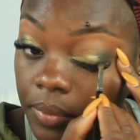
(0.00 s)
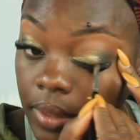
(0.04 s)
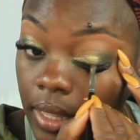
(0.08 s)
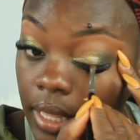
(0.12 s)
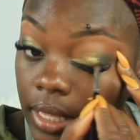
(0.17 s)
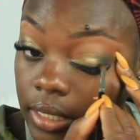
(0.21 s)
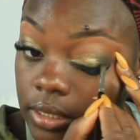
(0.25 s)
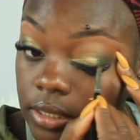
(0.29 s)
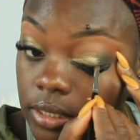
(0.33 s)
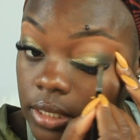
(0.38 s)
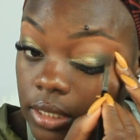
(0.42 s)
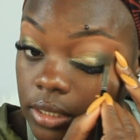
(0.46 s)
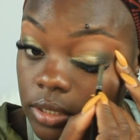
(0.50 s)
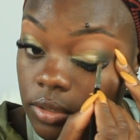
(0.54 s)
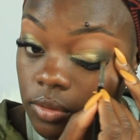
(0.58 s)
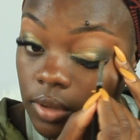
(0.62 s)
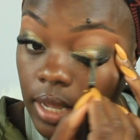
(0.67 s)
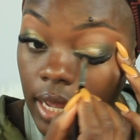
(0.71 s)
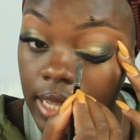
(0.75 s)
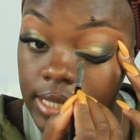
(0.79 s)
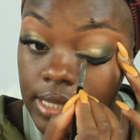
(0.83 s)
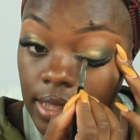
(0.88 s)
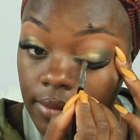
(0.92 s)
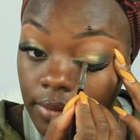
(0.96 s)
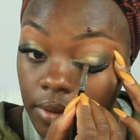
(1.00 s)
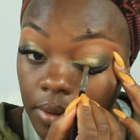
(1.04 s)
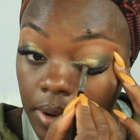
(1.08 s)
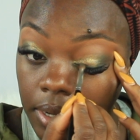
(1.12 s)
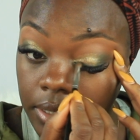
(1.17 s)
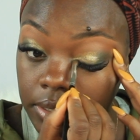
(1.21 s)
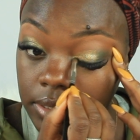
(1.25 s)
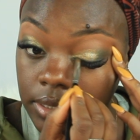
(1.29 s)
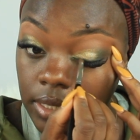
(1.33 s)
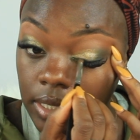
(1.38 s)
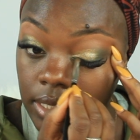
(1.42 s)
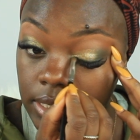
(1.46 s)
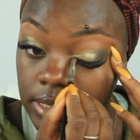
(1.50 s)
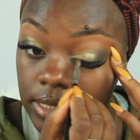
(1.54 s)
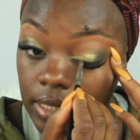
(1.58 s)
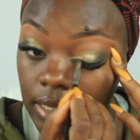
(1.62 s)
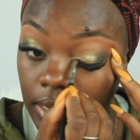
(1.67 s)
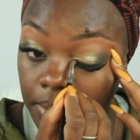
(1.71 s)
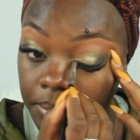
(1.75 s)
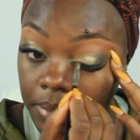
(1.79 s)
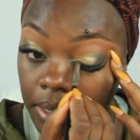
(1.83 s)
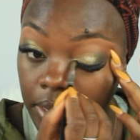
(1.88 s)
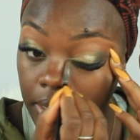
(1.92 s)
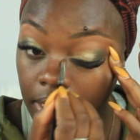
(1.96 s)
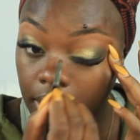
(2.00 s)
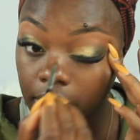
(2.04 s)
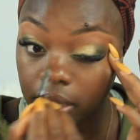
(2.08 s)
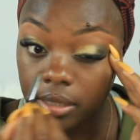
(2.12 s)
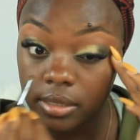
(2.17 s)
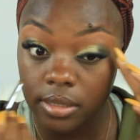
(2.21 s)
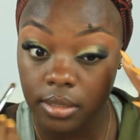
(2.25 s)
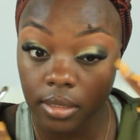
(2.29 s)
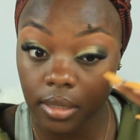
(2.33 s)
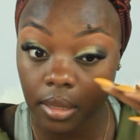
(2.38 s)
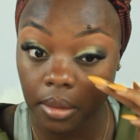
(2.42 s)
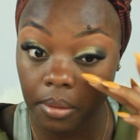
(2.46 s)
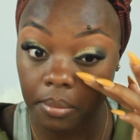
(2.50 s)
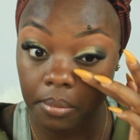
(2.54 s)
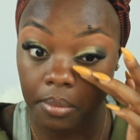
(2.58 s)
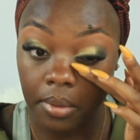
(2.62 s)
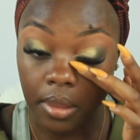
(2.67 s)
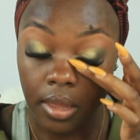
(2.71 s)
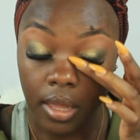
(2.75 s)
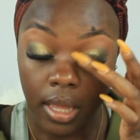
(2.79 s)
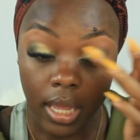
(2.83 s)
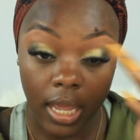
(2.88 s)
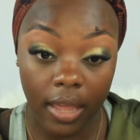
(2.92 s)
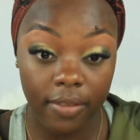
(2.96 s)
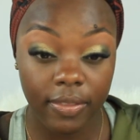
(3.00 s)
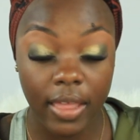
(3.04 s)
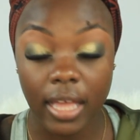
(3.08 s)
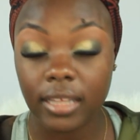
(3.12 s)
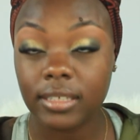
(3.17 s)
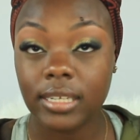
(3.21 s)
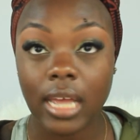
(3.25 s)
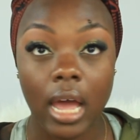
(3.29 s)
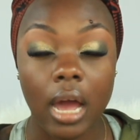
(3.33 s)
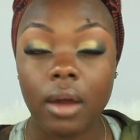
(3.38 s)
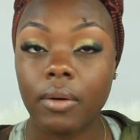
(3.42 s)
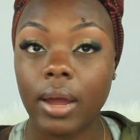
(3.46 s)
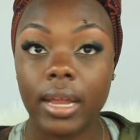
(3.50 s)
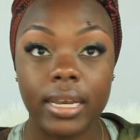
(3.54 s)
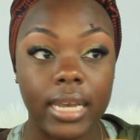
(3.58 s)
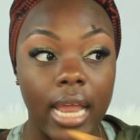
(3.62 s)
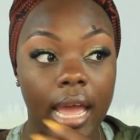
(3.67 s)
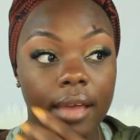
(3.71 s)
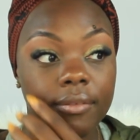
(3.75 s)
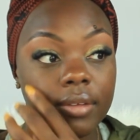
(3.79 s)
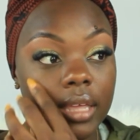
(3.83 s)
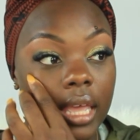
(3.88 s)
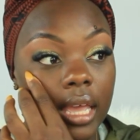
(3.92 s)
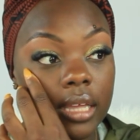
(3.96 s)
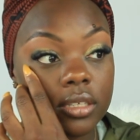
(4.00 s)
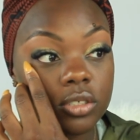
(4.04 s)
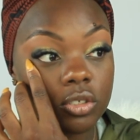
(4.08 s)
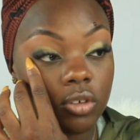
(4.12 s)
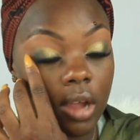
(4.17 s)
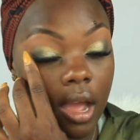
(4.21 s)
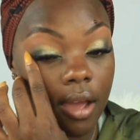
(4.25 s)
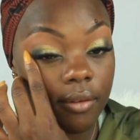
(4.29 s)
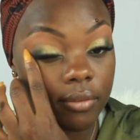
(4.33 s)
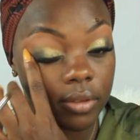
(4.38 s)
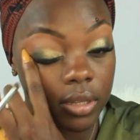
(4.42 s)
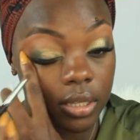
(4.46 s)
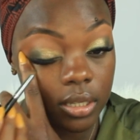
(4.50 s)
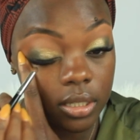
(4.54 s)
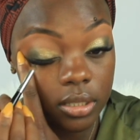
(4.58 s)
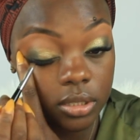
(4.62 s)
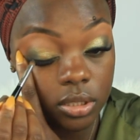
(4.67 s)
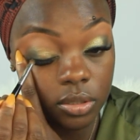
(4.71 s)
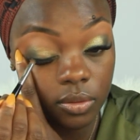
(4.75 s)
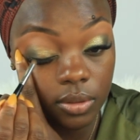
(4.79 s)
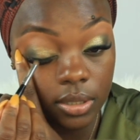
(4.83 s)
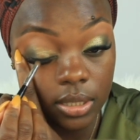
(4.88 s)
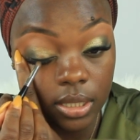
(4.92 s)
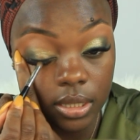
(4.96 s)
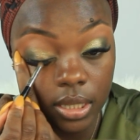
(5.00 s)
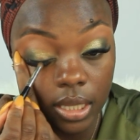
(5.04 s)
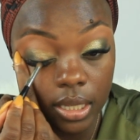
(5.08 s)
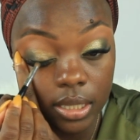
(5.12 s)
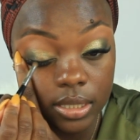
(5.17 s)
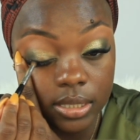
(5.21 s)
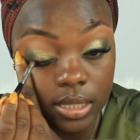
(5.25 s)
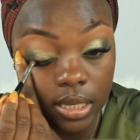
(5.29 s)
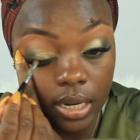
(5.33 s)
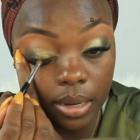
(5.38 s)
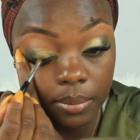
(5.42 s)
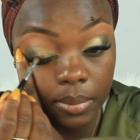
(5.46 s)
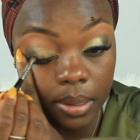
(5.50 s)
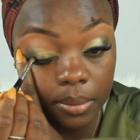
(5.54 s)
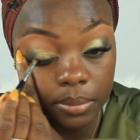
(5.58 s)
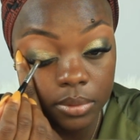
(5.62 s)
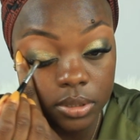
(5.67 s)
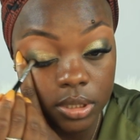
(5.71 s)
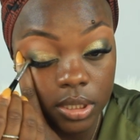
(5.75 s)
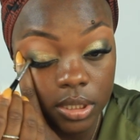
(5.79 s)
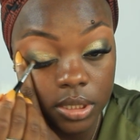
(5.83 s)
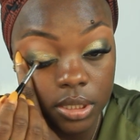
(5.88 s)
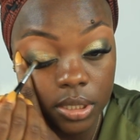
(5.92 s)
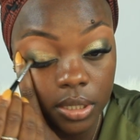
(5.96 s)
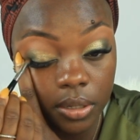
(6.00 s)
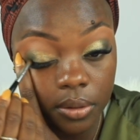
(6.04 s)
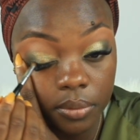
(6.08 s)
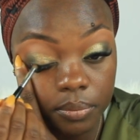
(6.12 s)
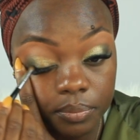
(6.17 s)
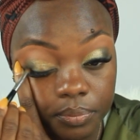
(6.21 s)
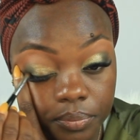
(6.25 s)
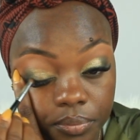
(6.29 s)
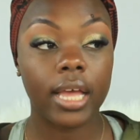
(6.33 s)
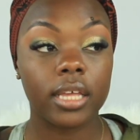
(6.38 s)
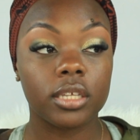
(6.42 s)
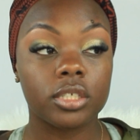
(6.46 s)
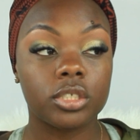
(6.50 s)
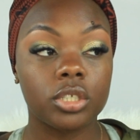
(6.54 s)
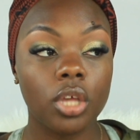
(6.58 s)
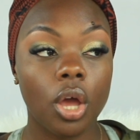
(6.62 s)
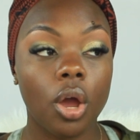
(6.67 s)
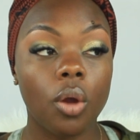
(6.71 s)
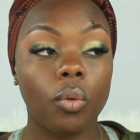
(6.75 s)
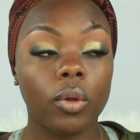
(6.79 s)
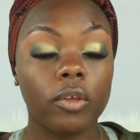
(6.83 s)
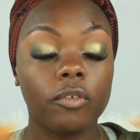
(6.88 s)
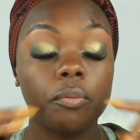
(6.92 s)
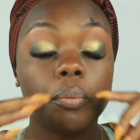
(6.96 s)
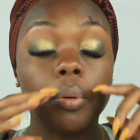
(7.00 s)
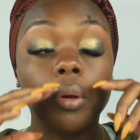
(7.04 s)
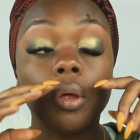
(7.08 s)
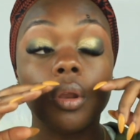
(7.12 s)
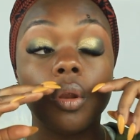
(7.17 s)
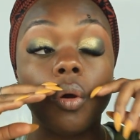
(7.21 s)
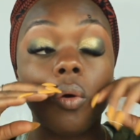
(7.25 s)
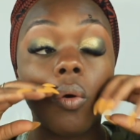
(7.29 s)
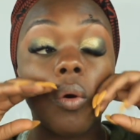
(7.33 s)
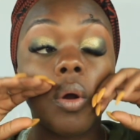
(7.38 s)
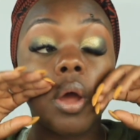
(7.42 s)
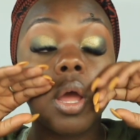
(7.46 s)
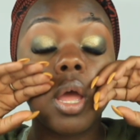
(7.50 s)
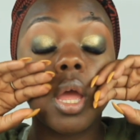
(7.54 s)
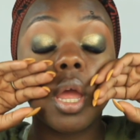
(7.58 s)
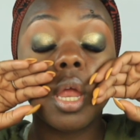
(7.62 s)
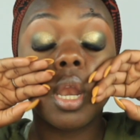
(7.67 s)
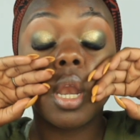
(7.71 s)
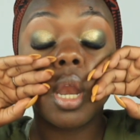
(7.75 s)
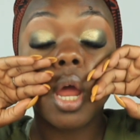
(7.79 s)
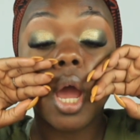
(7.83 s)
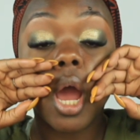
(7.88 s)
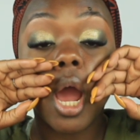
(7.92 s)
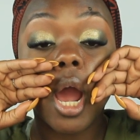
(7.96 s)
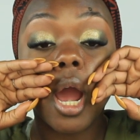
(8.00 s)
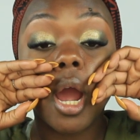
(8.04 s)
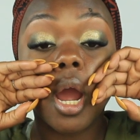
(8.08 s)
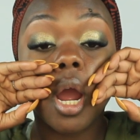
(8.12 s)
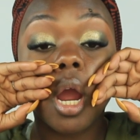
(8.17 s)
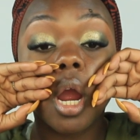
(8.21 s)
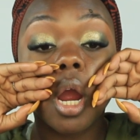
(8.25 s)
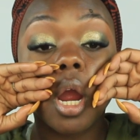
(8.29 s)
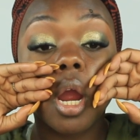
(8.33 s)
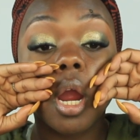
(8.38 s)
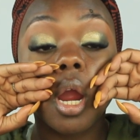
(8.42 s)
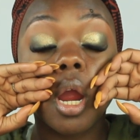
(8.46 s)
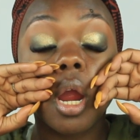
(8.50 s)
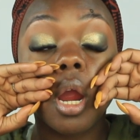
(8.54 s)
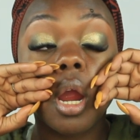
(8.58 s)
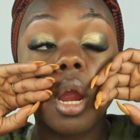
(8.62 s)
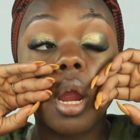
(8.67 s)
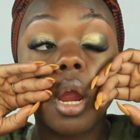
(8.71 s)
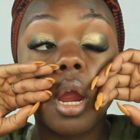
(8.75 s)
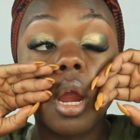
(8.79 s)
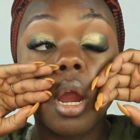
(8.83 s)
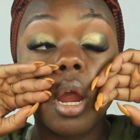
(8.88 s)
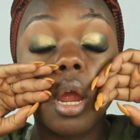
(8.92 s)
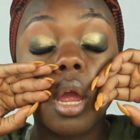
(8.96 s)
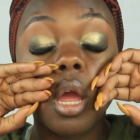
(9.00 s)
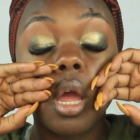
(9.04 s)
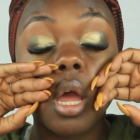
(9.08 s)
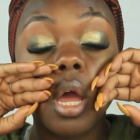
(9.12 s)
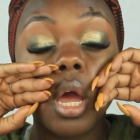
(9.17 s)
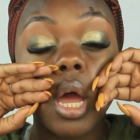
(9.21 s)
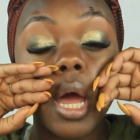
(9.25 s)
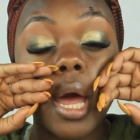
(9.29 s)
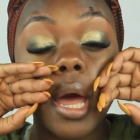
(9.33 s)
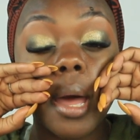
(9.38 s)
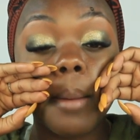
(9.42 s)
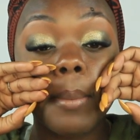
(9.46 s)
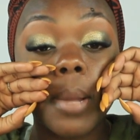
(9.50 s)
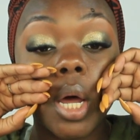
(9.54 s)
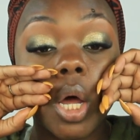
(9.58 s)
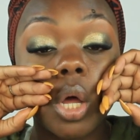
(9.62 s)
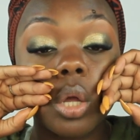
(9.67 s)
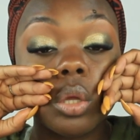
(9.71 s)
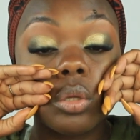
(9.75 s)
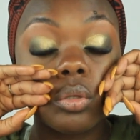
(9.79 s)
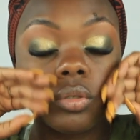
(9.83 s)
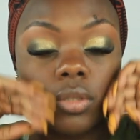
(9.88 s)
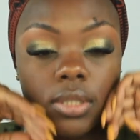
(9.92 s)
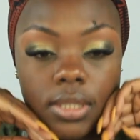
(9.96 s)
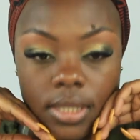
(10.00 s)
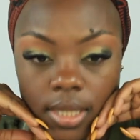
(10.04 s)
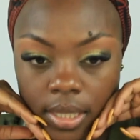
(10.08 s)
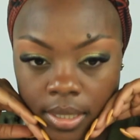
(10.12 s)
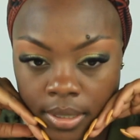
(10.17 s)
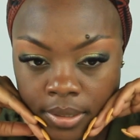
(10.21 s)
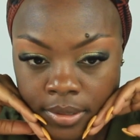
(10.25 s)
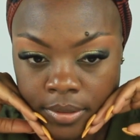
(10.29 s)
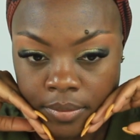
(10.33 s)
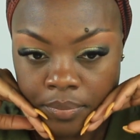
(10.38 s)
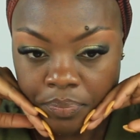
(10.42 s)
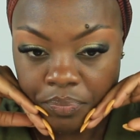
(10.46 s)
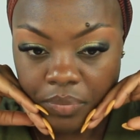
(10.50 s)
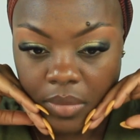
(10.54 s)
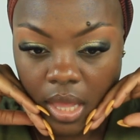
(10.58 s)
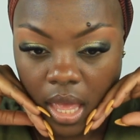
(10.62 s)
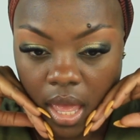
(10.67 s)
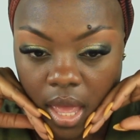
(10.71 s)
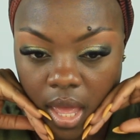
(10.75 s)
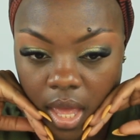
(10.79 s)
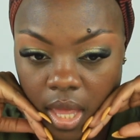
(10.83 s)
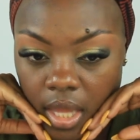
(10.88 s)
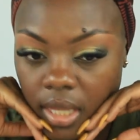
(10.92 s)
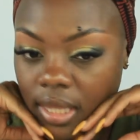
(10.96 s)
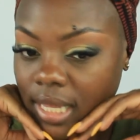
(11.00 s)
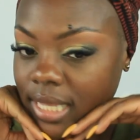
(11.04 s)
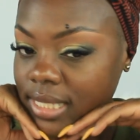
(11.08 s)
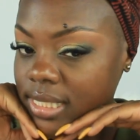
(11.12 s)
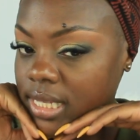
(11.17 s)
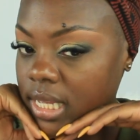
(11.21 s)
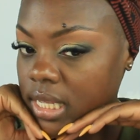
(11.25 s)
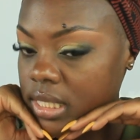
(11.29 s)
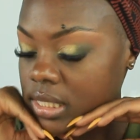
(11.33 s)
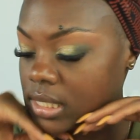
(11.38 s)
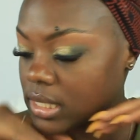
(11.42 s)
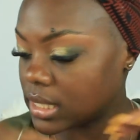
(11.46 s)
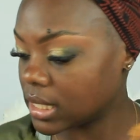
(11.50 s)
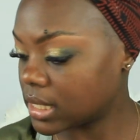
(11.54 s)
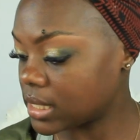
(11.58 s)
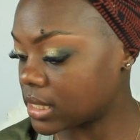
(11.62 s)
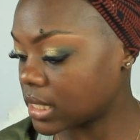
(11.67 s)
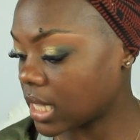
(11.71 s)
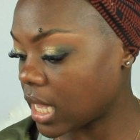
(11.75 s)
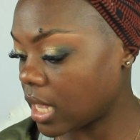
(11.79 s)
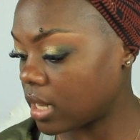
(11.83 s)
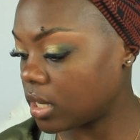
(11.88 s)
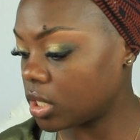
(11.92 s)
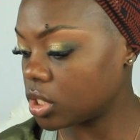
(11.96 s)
It's just you guys have questions and I'm here to answer them. And that's how I navigate traveling and doing the things that I'm able to do. Okay, so we've put on our eyeballs and let's get into the skin.